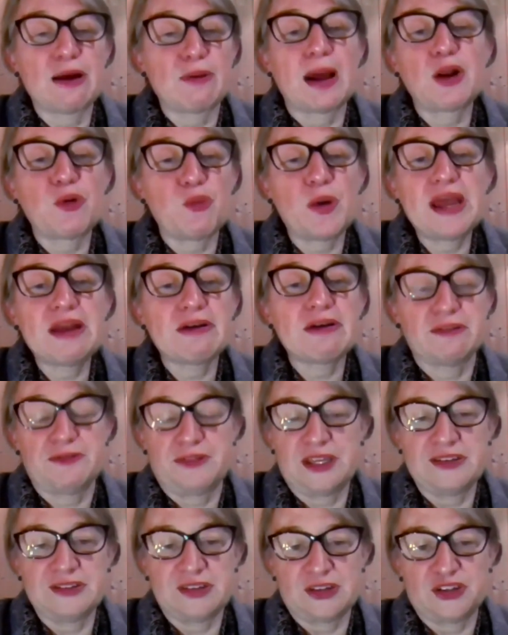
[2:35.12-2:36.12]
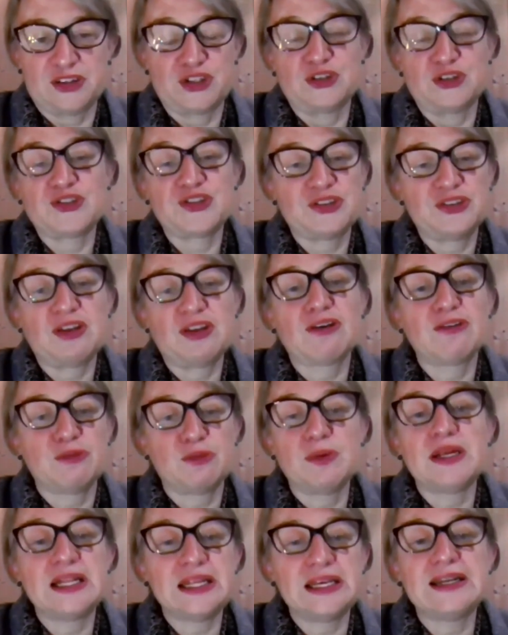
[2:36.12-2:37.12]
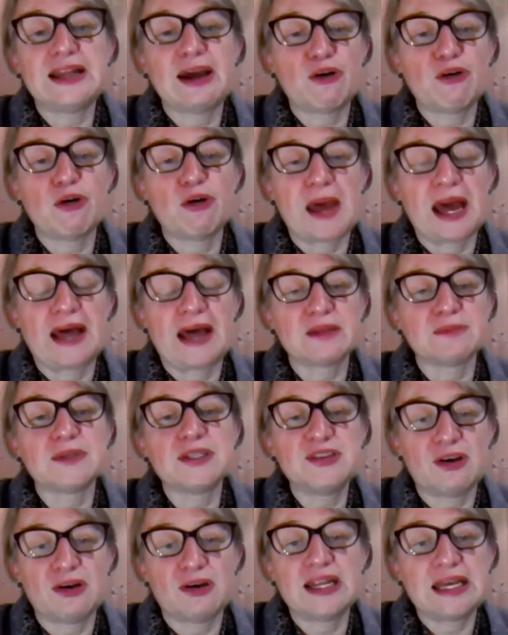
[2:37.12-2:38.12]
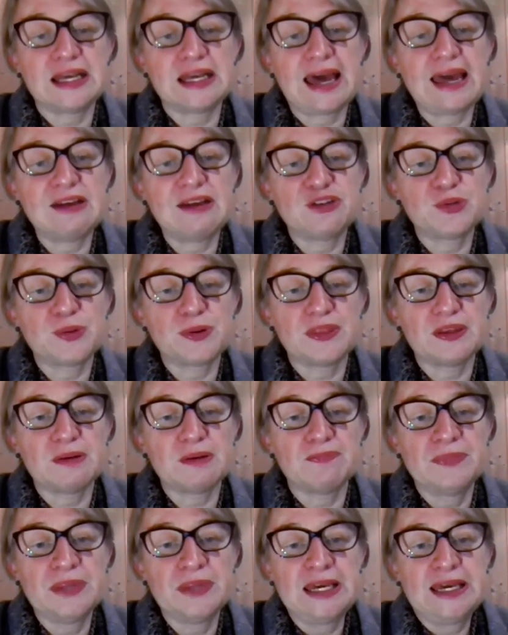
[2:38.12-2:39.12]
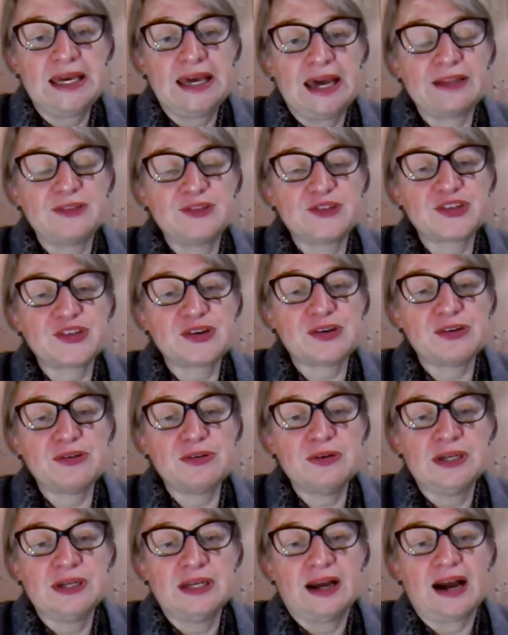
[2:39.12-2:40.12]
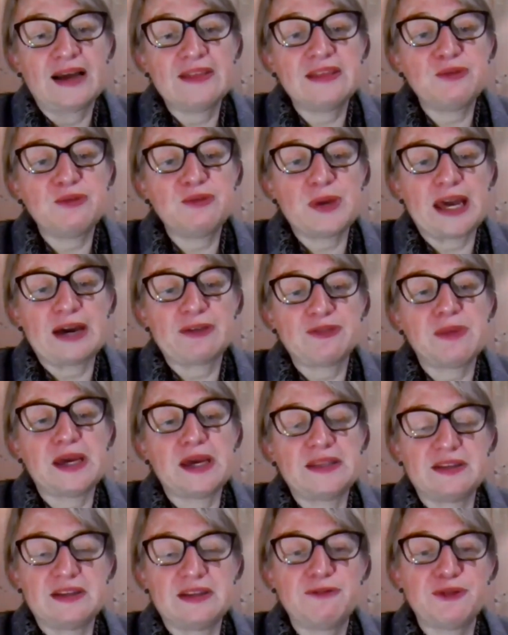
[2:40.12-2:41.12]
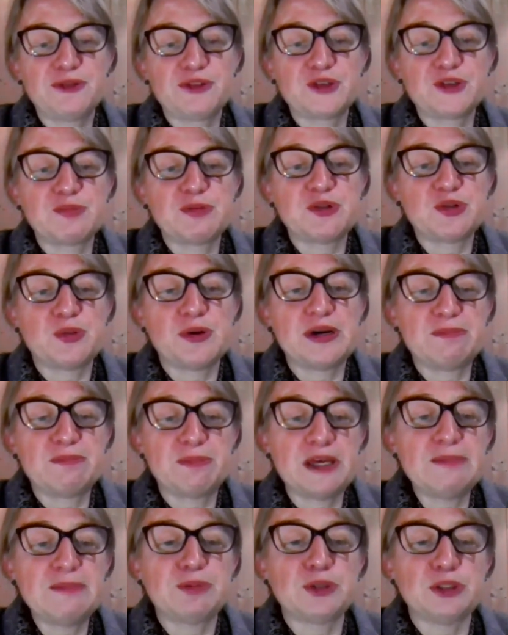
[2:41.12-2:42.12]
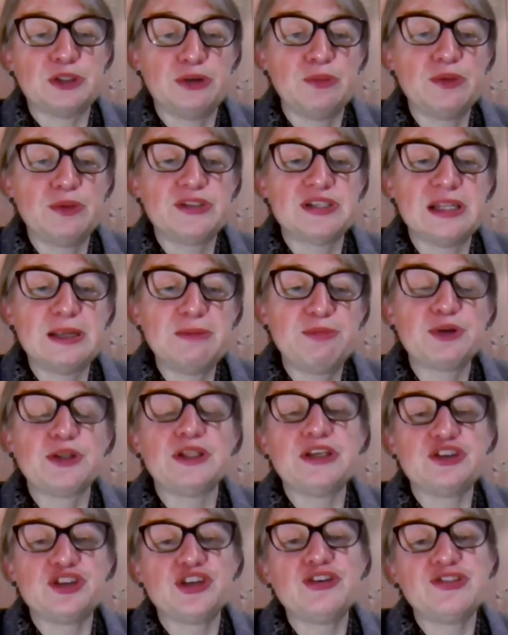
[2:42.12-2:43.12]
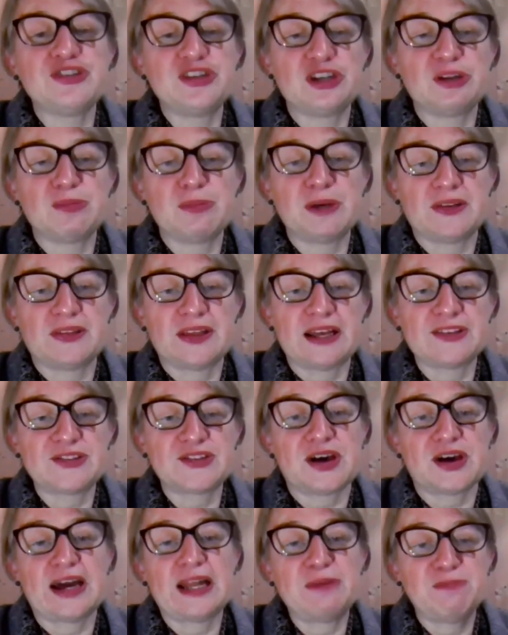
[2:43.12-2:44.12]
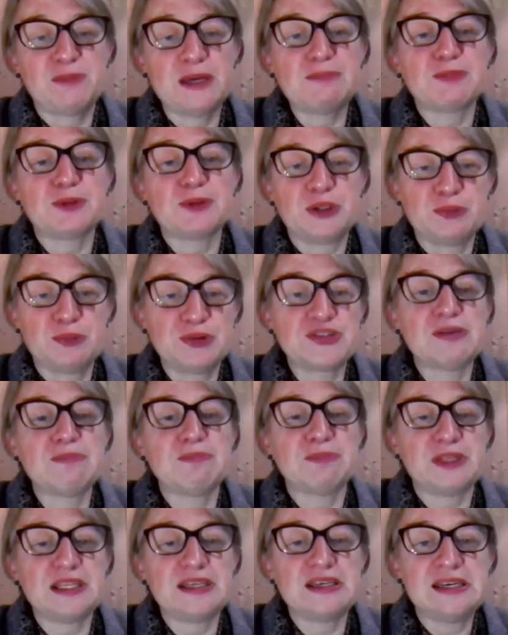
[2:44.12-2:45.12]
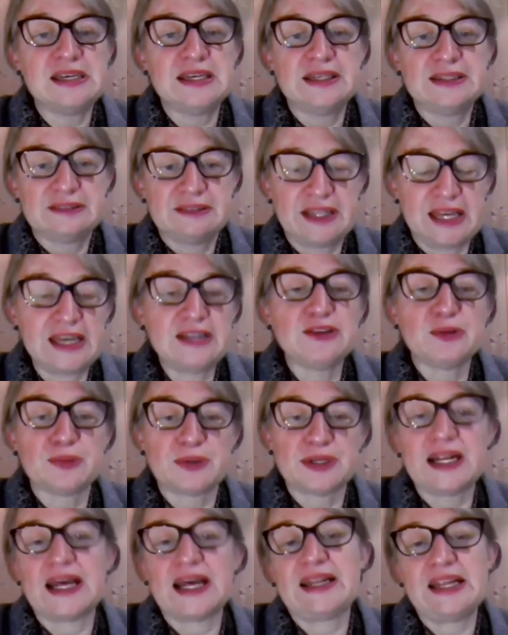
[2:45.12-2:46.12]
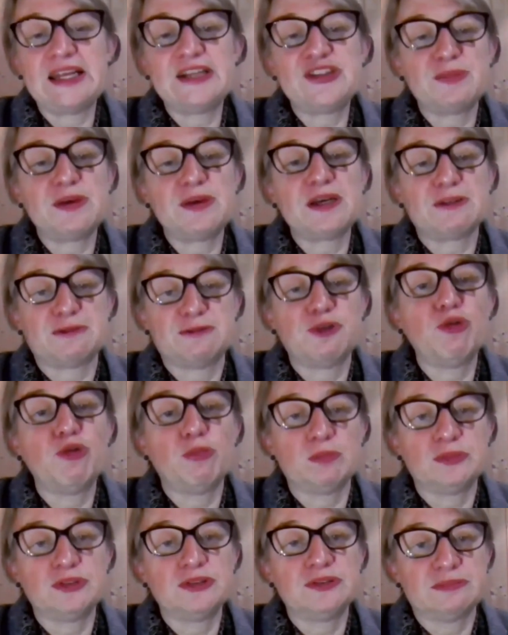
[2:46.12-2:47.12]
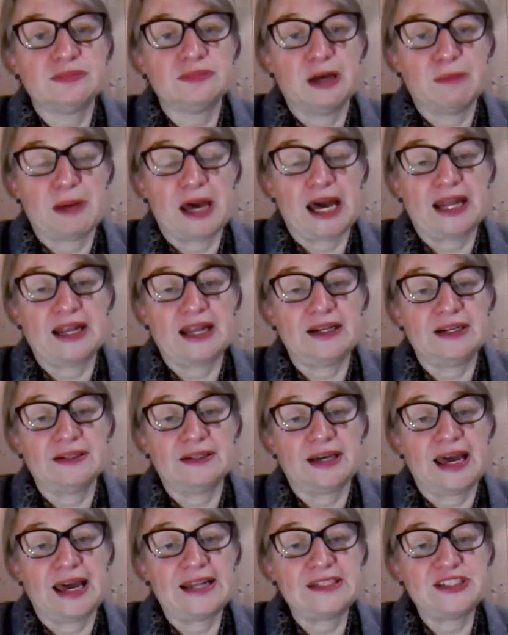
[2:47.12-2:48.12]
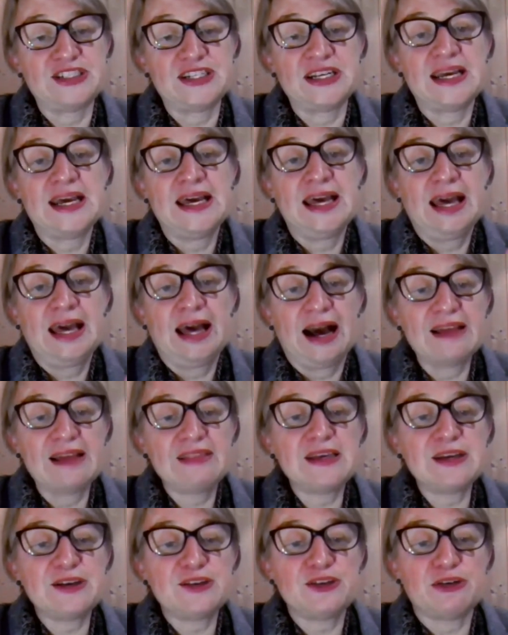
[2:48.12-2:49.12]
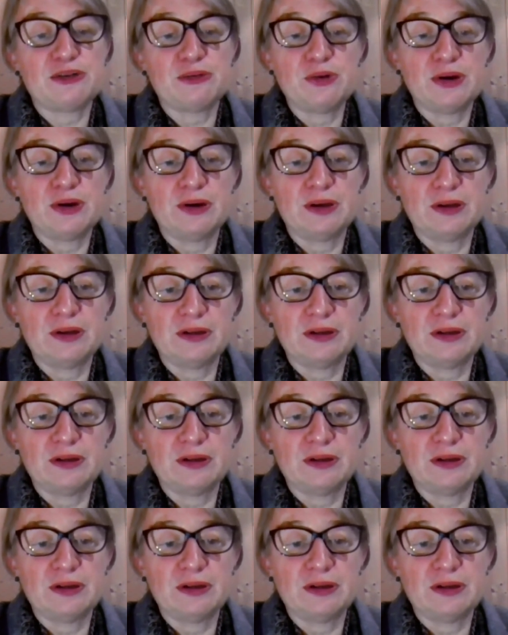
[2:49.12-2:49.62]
are unaware of these issues and don't really know about them and don't engage with them. And so I think we have to make the difference between people who are deliberately choosing to be on that side and people who are simply ignorant and need to be informed about it. And I think, you know,